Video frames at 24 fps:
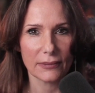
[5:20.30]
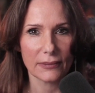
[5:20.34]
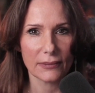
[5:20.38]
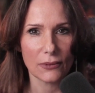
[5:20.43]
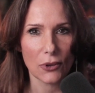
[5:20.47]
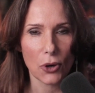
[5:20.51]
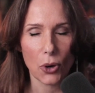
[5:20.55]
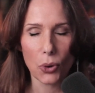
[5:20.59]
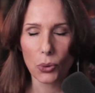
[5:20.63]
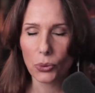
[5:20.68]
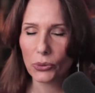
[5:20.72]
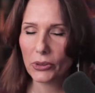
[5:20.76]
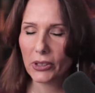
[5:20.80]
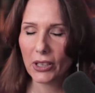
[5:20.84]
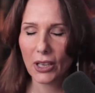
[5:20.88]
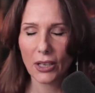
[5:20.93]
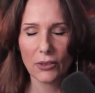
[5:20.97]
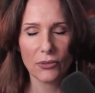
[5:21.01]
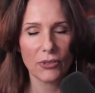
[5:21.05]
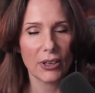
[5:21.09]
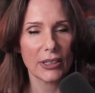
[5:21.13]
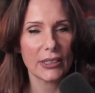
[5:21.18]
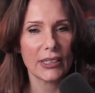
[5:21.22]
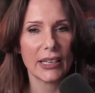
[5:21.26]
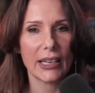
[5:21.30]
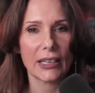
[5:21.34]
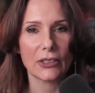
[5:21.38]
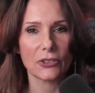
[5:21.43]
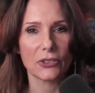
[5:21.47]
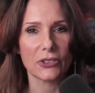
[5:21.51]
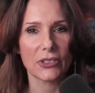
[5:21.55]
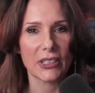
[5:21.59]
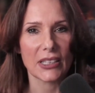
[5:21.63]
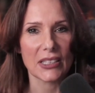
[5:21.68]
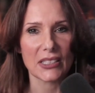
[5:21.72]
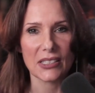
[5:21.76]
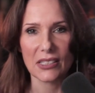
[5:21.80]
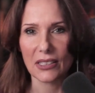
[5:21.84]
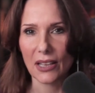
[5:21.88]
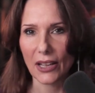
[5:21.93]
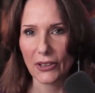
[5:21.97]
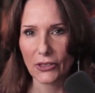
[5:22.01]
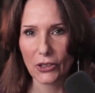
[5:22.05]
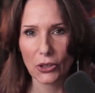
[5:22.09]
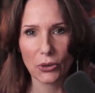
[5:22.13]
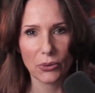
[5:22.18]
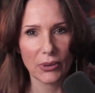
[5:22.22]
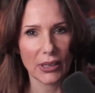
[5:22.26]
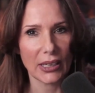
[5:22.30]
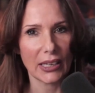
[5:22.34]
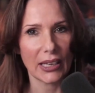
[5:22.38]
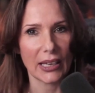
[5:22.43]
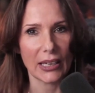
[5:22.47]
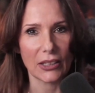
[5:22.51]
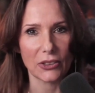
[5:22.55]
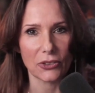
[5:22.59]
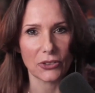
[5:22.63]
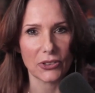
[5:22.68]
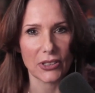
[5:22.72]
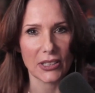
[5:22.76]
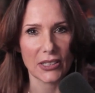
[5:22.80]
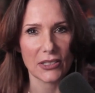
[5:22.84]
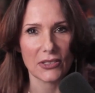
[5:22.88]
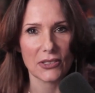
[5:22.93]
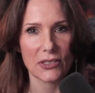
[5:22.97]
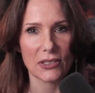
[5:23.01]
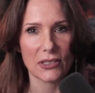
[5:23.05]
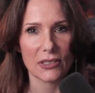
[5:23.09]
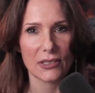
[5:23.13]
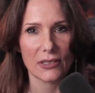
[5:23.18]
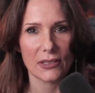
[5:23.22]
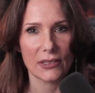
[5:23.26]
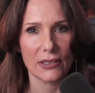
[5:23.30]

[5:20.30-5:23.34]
Only on red candle days, not the green candle days.